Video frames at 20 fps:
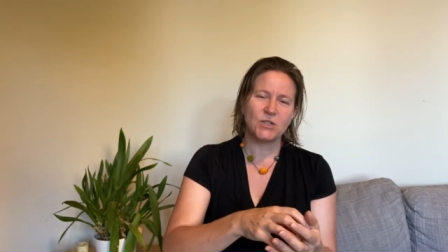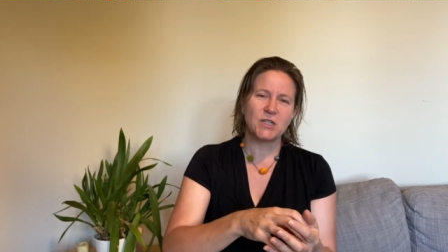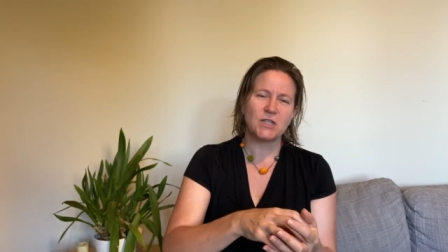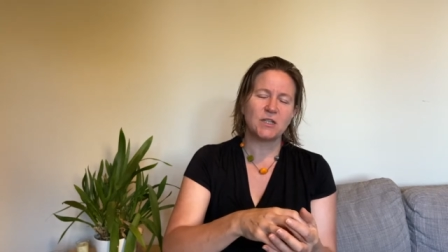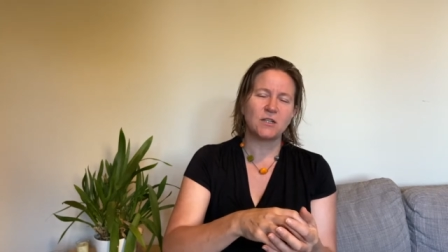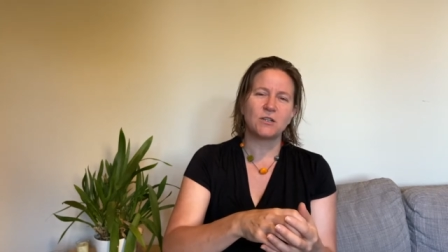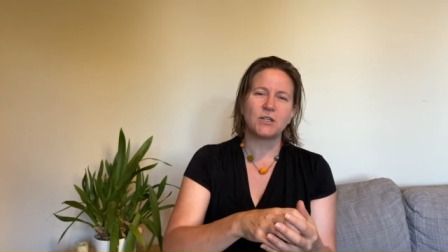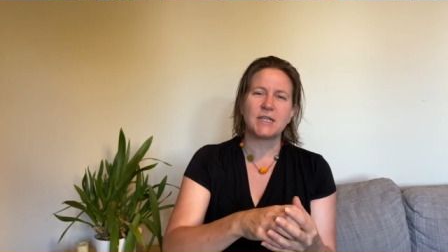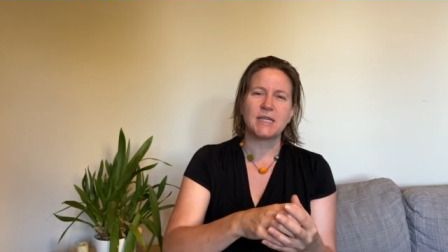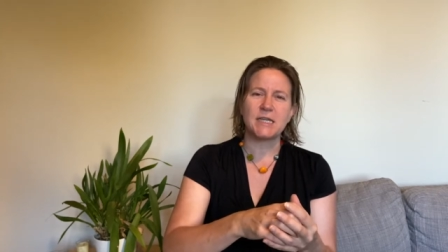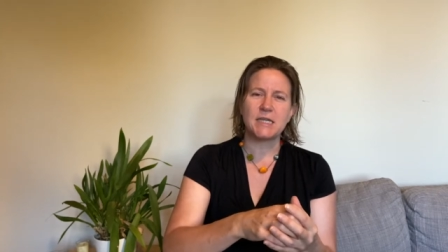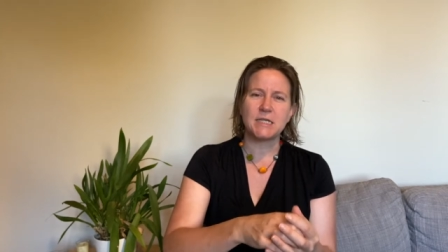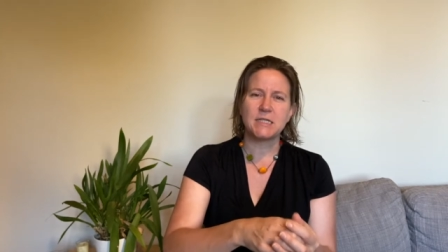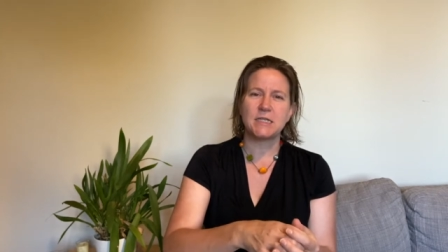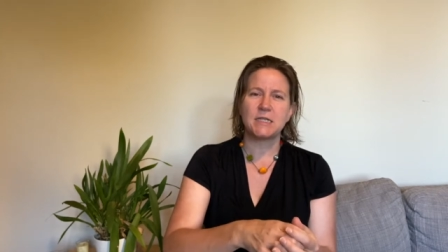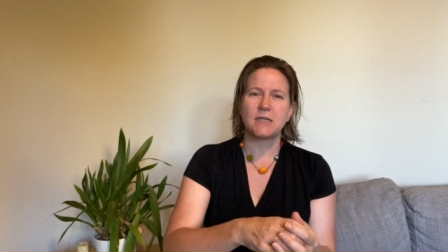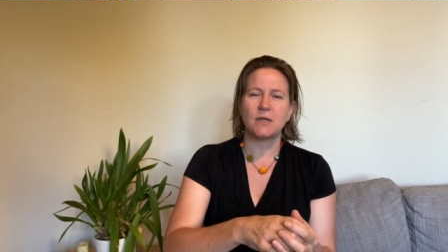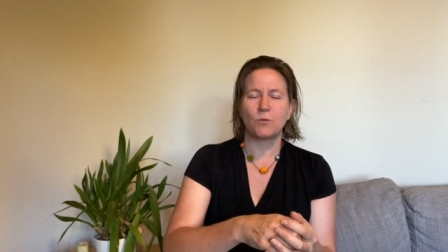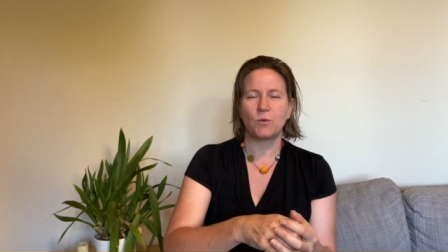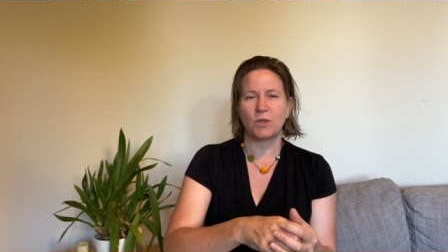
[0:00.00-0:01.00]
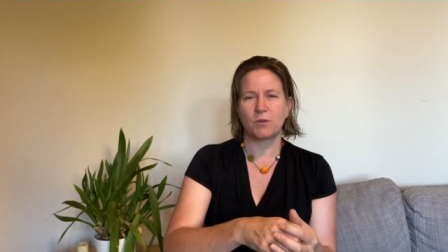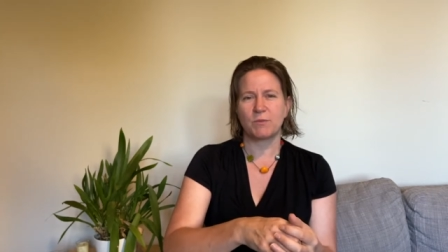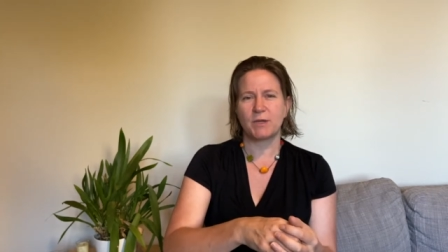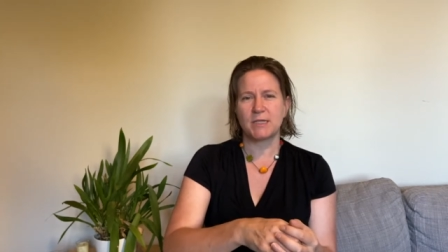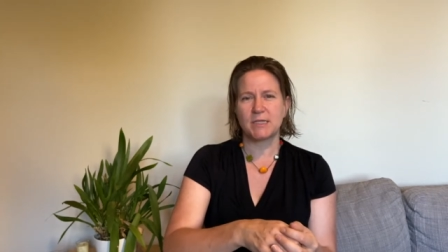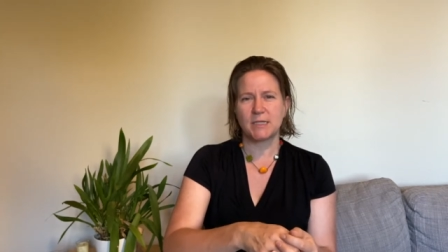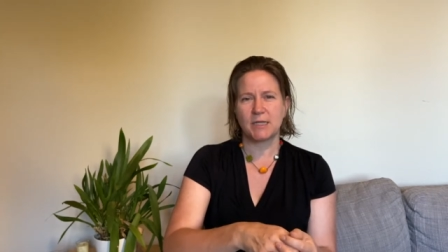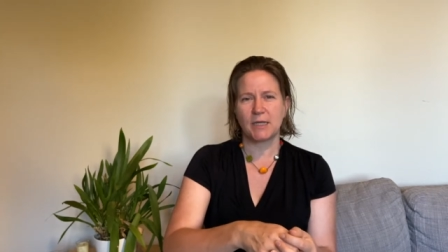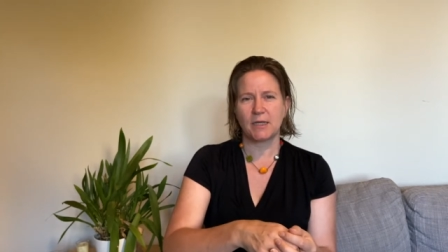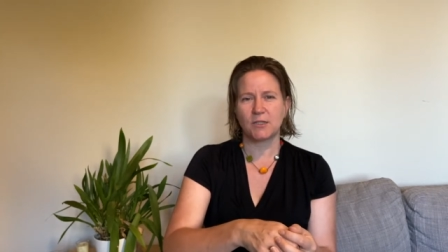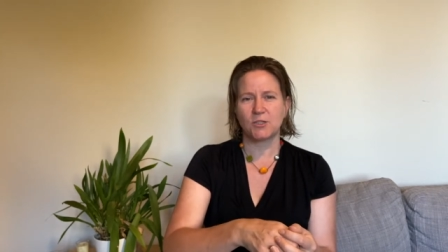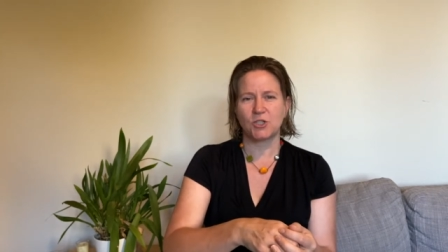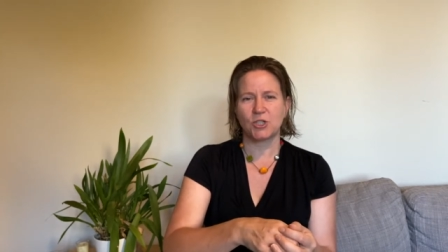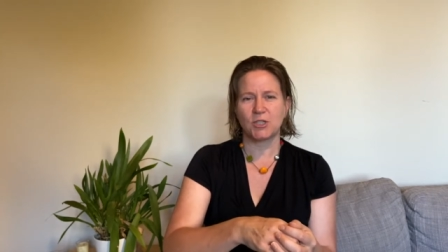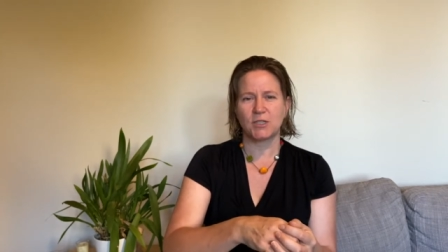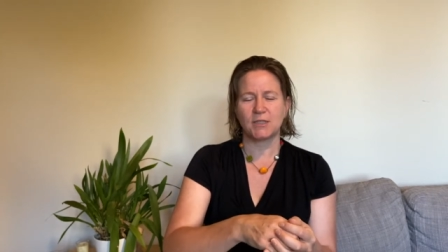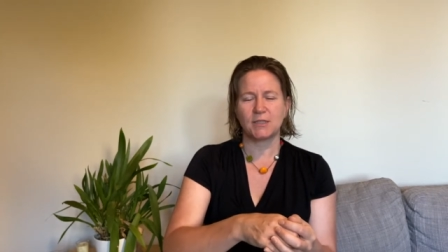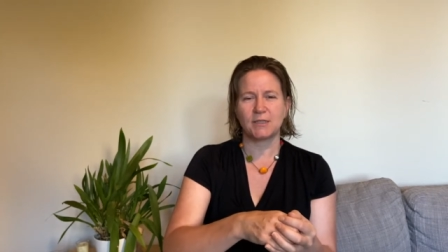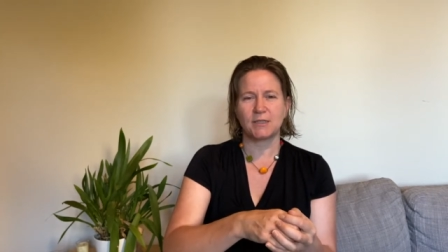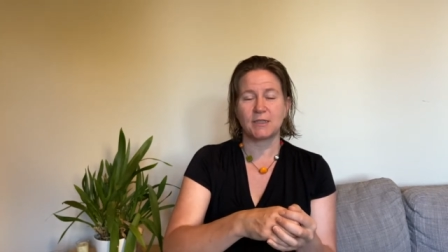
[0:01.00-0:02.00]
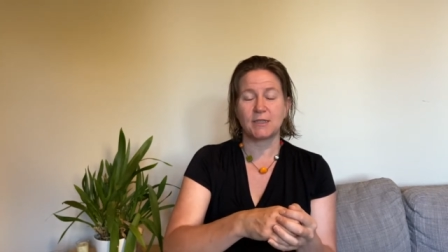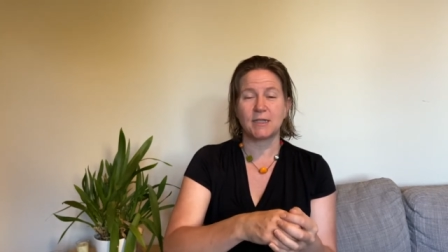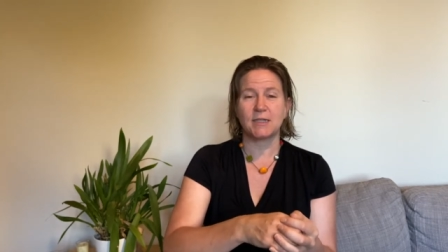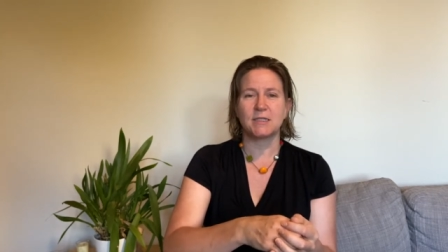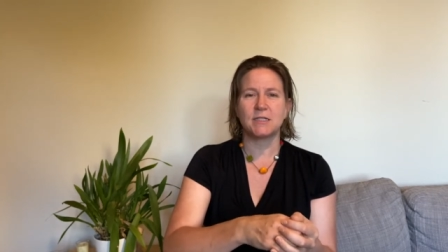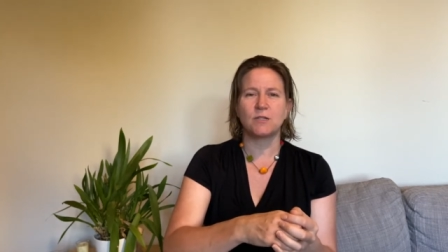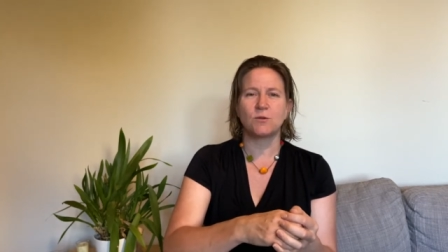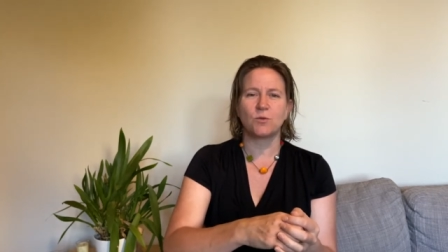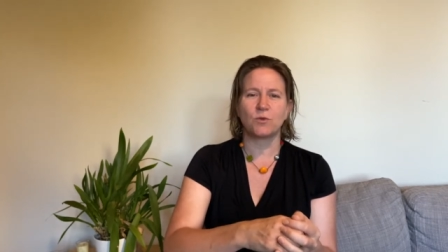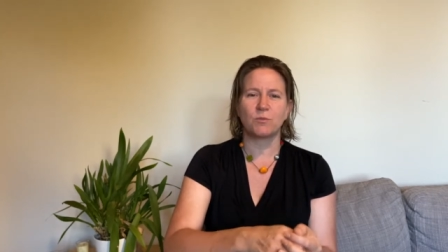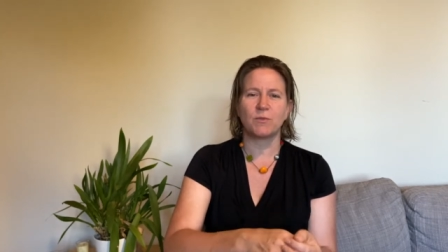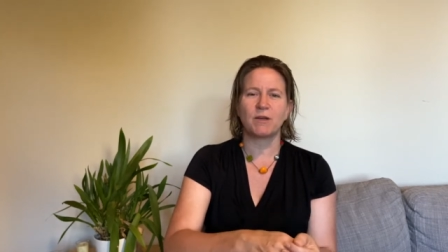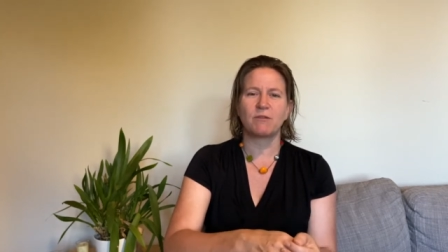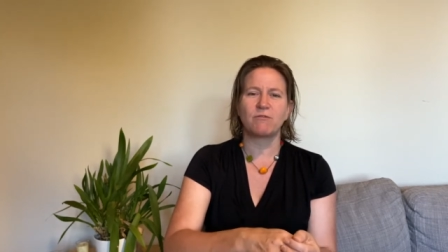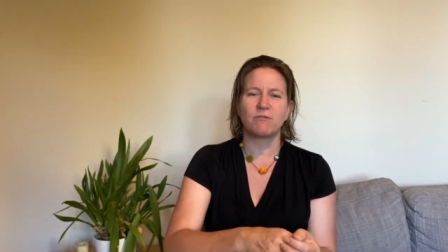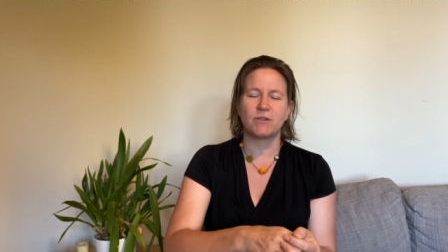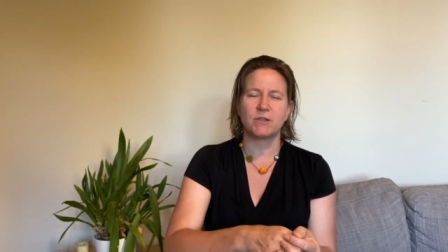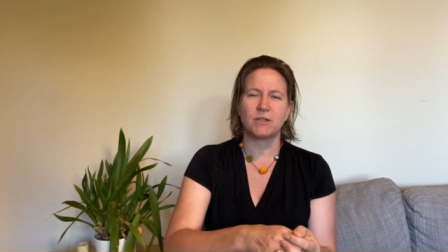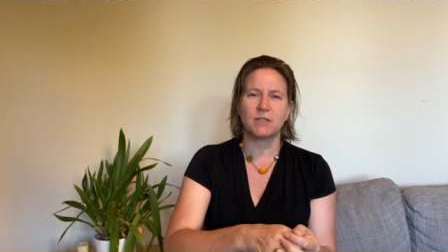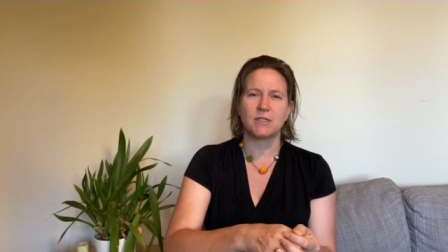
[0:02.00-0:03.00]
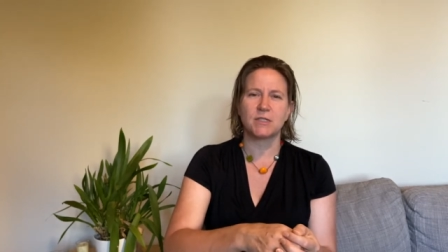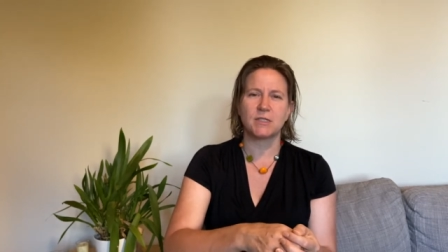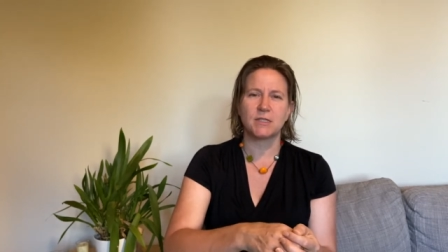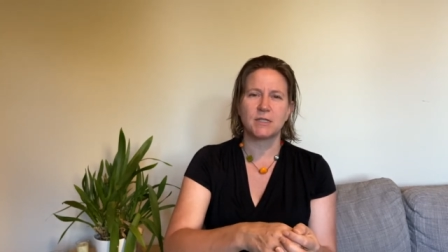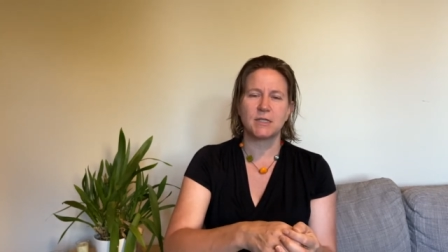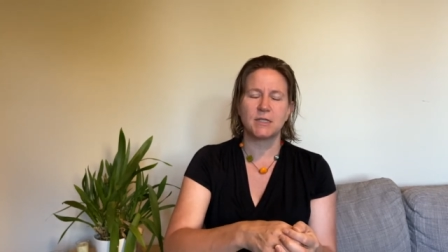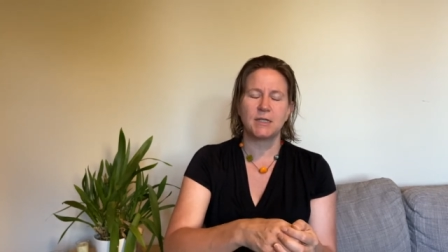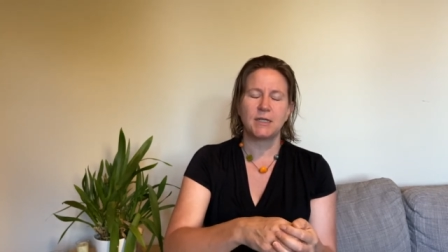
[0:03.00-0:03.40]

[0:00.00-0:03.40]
it a lot easier with my second child than I did with my first.